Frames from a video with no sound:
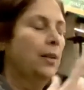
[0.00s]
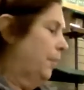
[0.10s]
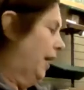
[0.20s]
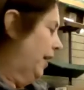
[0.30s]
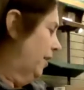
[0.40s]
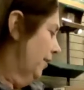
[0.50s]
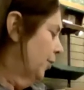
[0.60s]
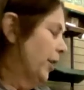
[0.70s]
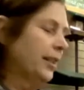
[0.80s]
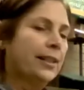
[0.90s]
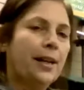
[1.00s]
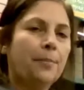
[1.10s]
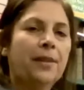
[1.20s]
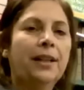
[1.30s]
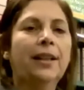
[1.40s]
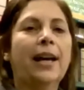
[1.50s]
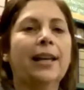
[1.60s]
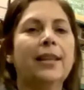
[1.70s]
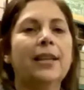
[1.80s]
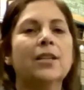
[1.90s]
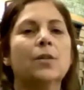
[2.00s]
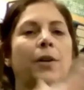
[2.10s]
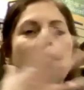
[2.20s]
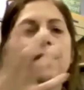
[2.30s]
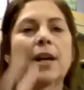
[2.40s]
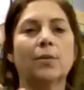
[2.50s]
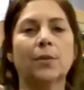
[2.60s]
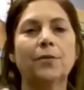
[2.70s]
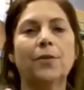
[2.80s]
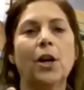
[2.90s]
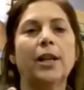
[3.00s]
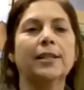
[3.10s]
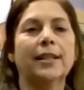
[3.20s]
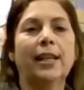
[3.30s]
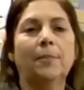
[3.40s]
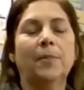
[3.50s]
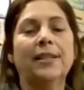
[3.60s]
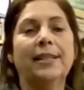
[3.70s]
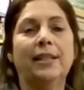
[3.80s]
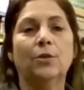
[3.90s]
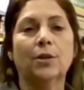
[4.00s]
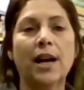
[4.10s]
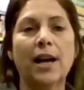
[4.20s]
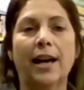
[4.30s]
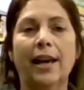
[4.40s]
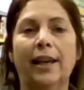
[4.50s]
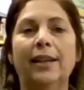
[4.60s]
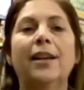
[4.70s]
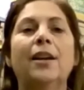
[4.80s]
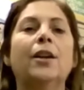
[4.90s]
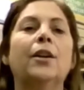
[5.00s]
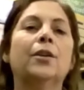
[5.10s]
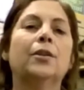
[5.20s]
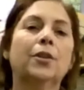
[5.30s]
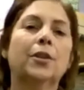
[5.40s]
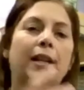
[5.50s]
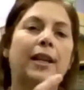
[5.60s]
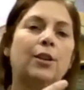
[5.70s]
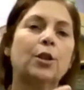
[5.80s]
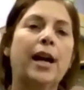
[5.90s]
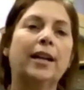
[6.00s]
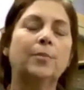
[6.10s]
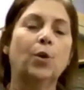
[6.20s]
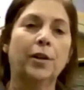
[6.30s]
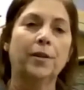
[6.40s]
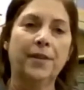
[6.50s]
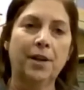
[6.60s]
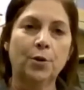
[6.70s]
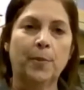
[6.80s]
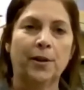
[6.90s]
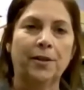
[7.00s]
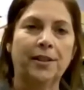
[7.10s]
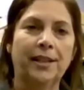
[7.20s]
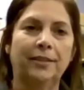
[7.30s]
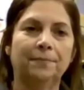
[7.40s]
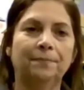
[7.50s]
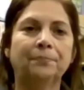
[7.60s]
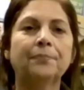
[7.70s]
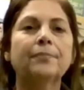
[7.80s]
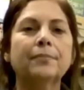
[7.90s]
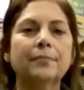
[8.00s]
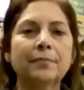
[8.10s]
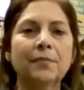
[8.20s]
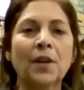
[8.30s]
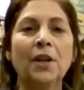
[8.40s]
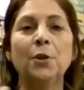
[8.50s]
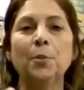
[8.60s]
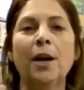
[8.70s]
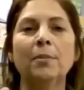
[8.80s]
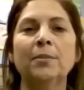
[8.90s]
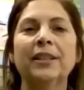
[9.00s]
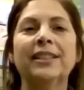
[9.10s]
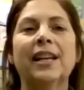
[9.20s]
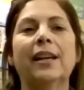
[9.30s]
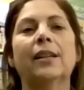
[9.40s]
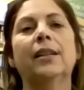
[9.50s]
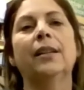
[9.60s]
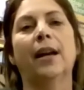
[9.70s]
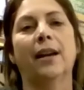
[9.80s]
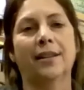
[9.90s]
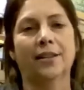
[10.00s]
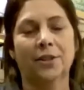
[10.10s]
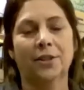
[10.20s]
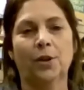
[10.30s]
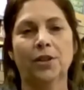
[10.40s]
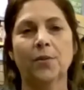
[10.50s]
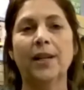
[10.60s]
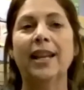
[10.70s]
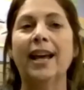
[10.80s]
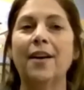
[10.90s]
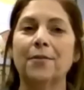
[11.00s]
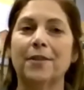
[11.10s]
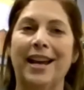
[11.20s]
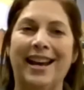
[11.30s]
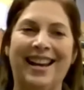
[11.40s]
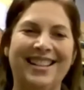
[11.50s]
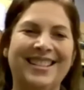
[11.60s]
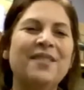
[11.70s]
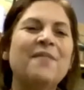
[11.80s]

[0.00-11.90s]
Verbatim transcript: by offering something like this where you've got a roof on it to keep the seed dry, you're going to attract more of those birds in. And you're probably saying, yeah, the squirrels would love that.